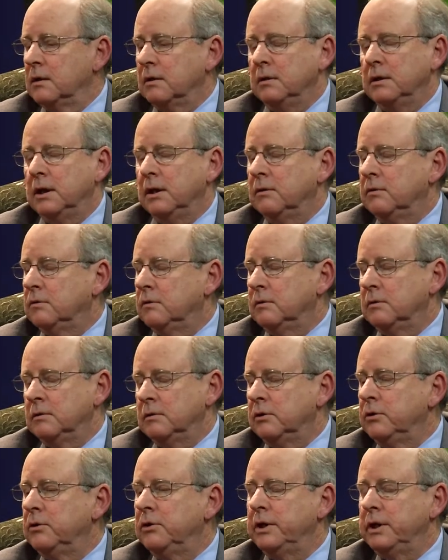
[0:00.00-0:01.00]
yet
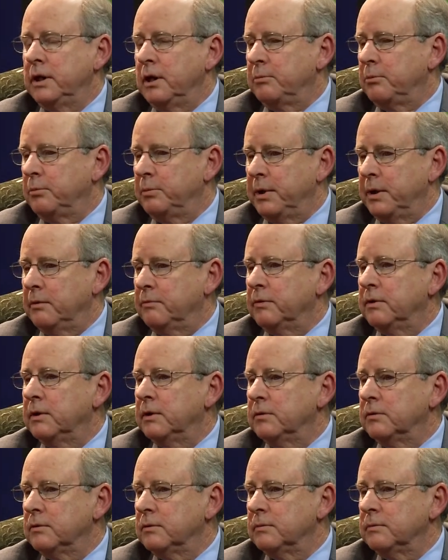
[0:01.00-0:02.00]
clearly not prepared for
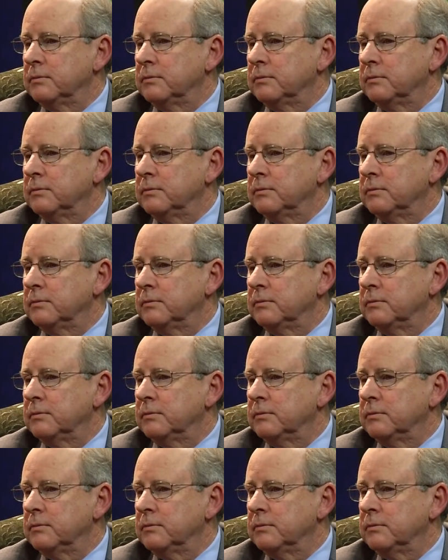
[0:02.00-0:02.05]
this,